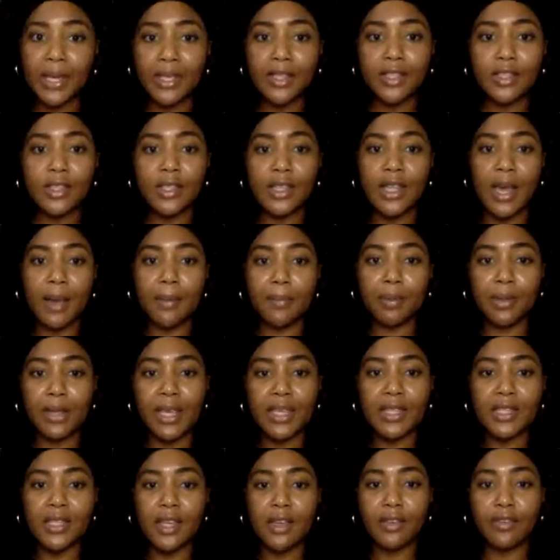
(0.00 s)
into that
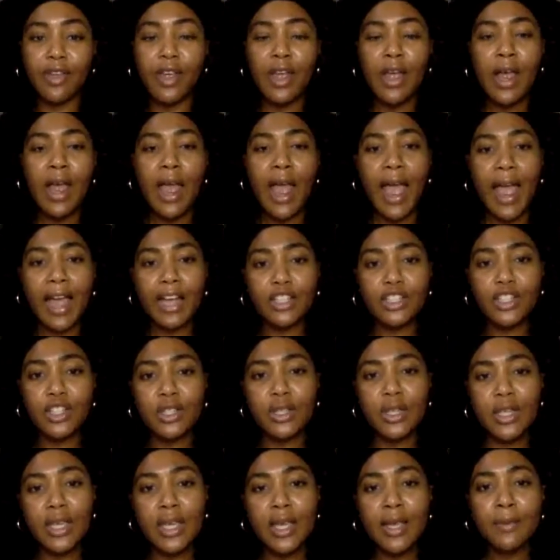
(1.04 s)
place of
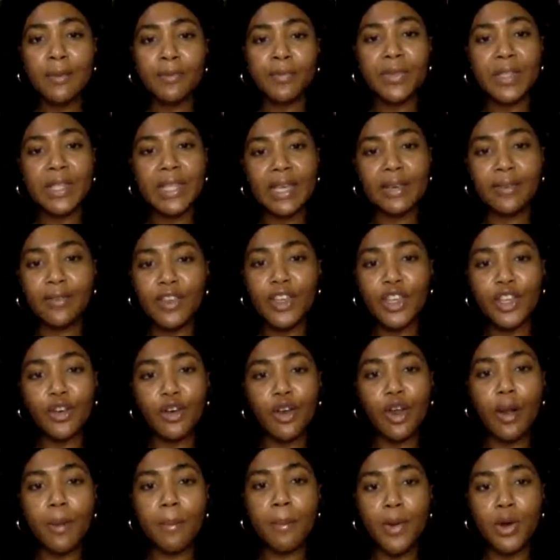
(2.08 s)
actually giving
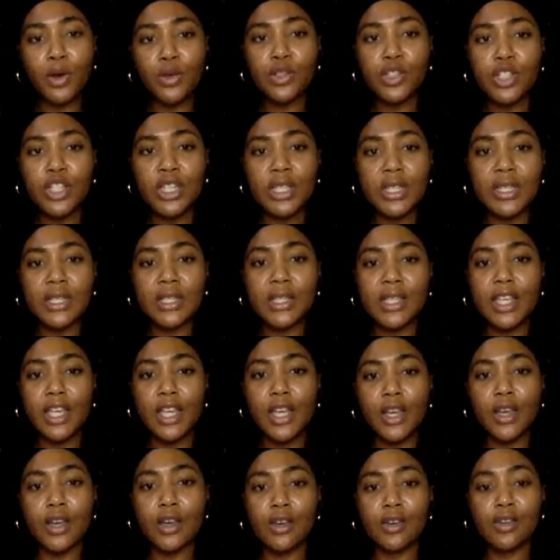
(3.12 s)
your emotions
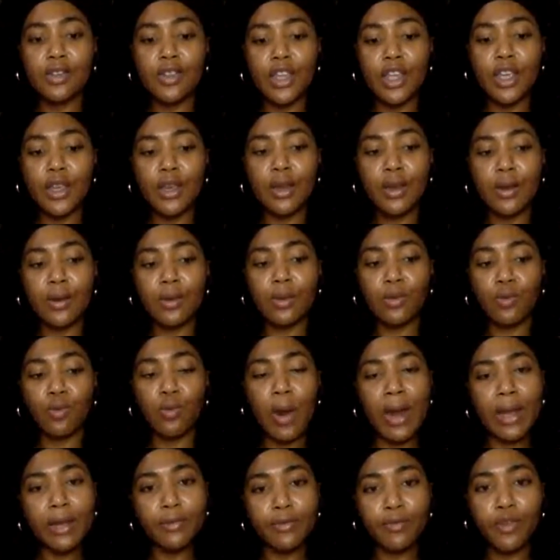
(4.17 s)
their
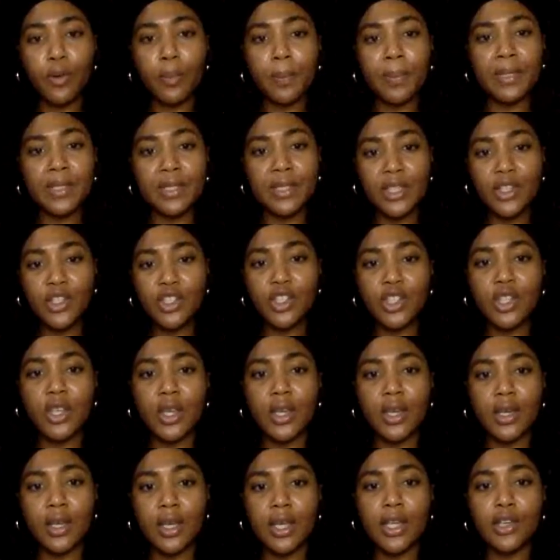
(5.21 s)
rightful
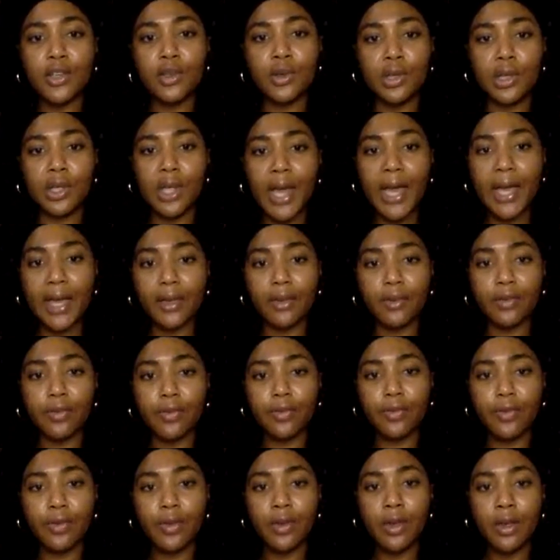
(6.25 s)
position in your
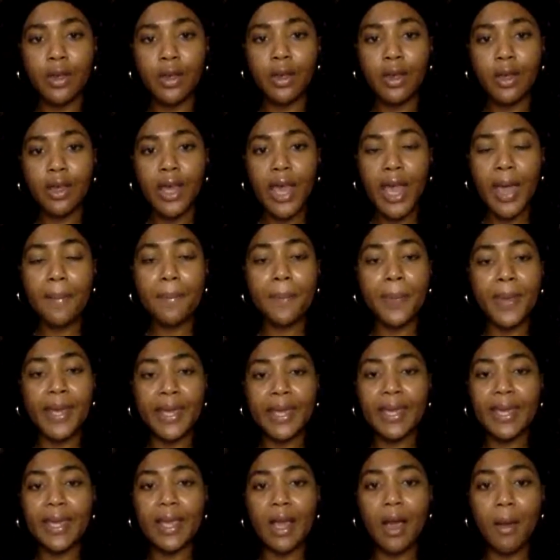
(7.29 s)
life and
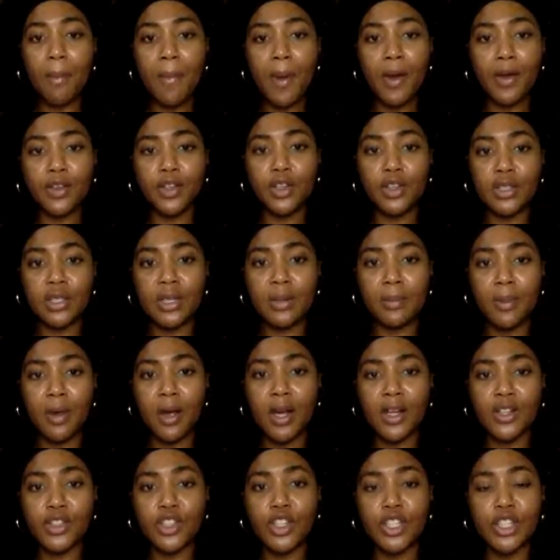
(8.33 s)
picking up on your
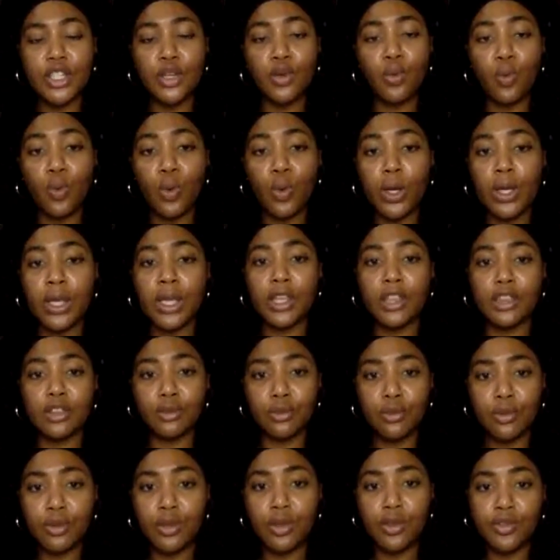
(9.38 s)
subconscious and walking
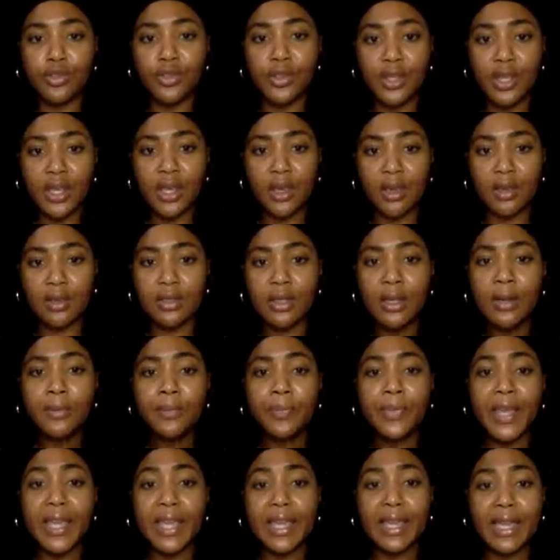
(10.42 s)
through those things
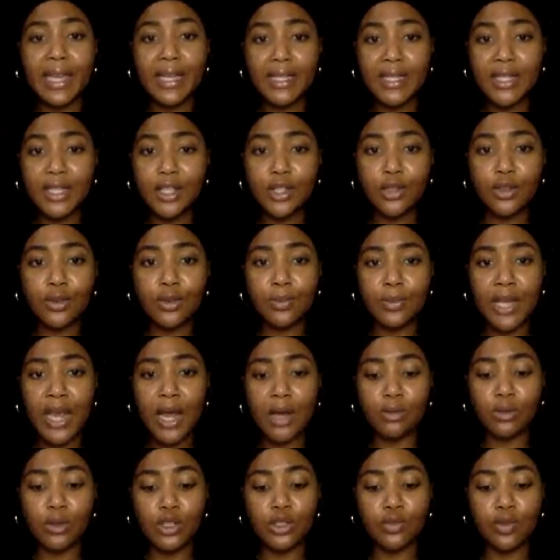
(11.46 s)
and getting those
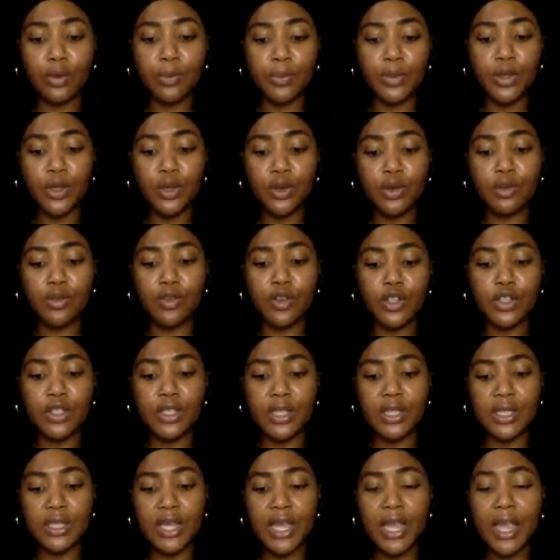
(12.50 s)
downloads from the universe
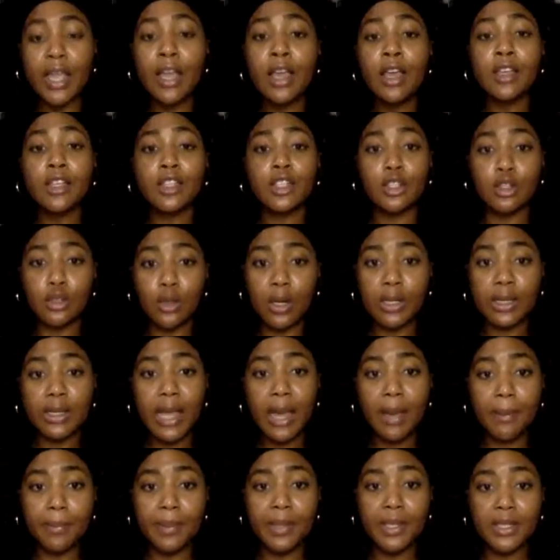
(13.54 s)
to say, start
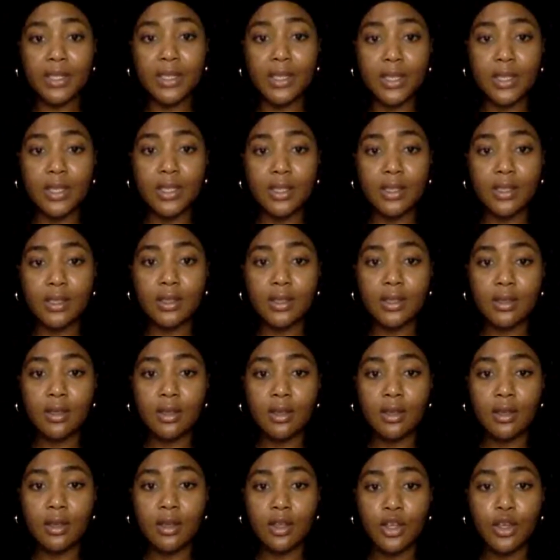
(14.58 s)
that business.
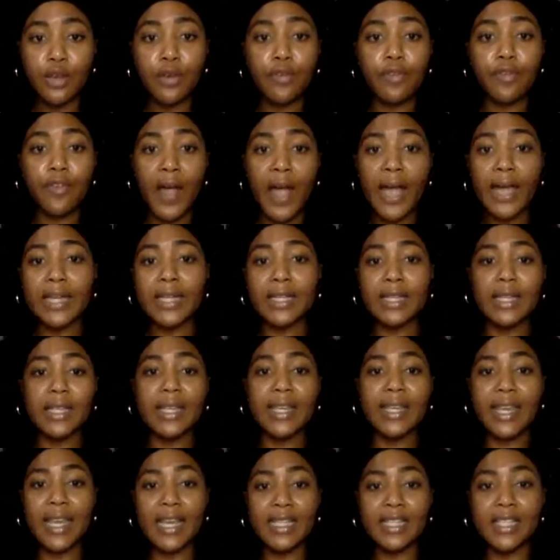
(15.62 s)
You're
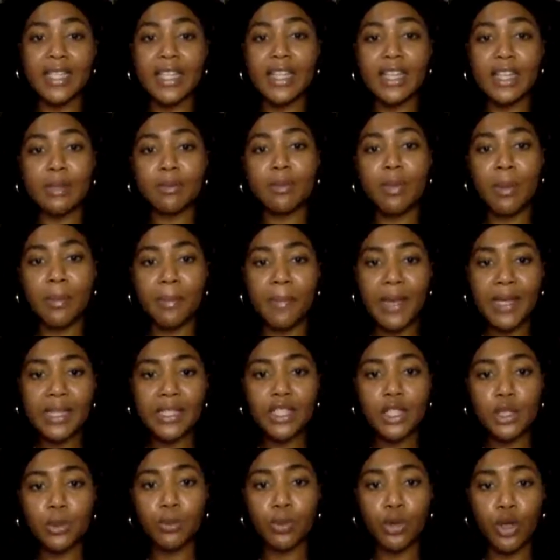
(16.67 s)
finally getting the
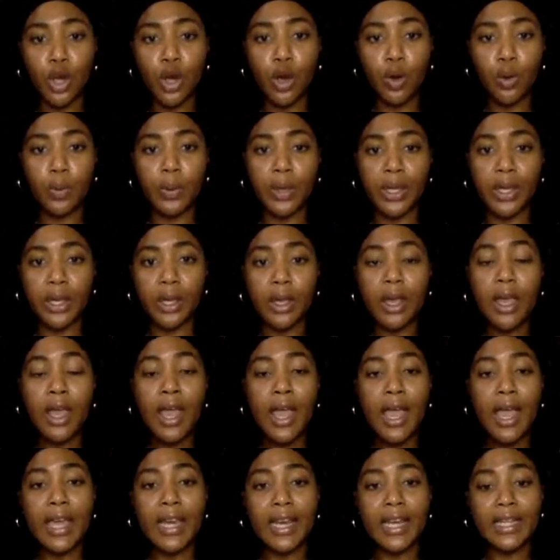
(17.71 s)
momentum going,
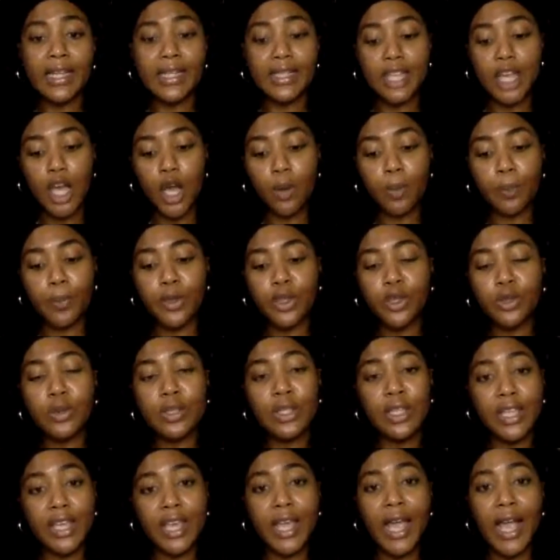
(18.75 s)
and it's helping you
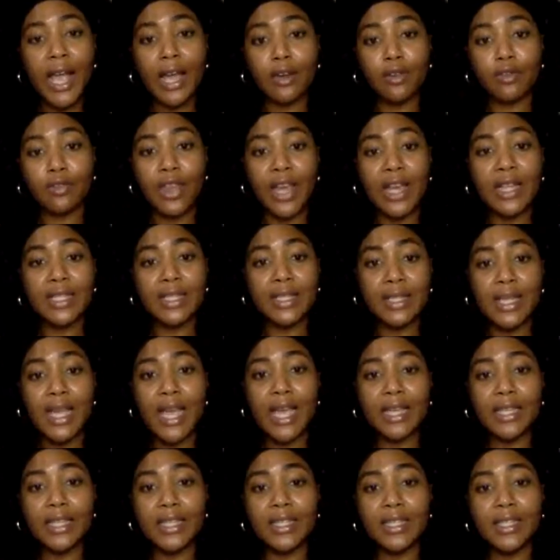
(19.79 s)
to get out of that
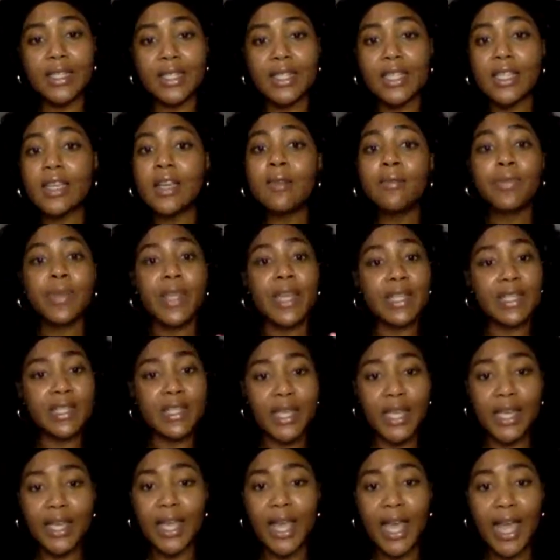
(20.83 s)
stagnancy and
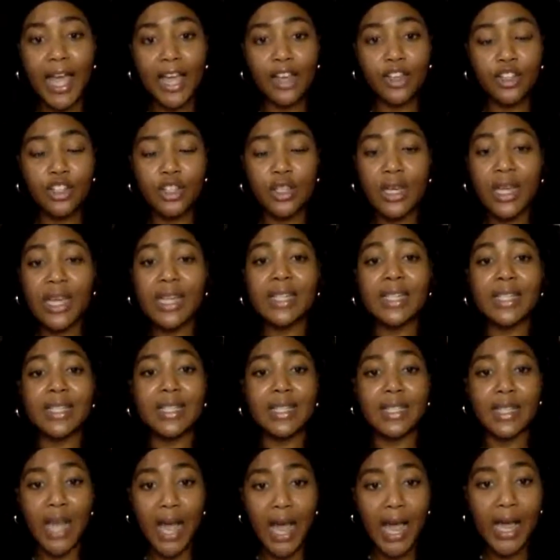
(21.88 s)
take action and
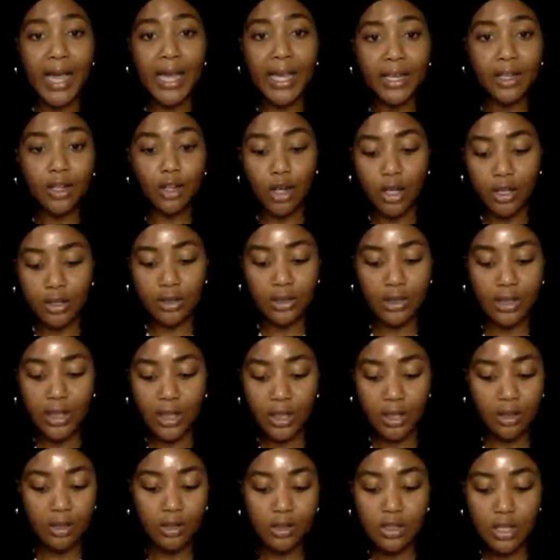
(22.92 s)
decide on
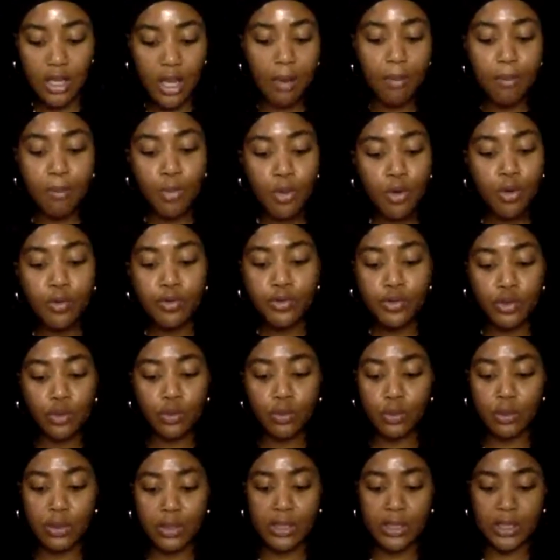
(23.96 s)
things and move
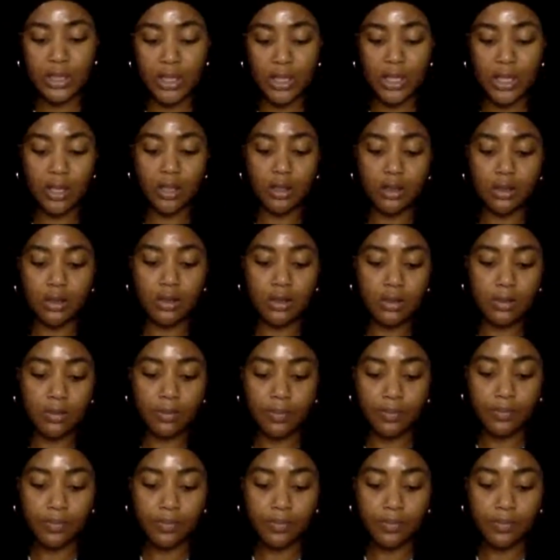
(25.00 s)
towards things.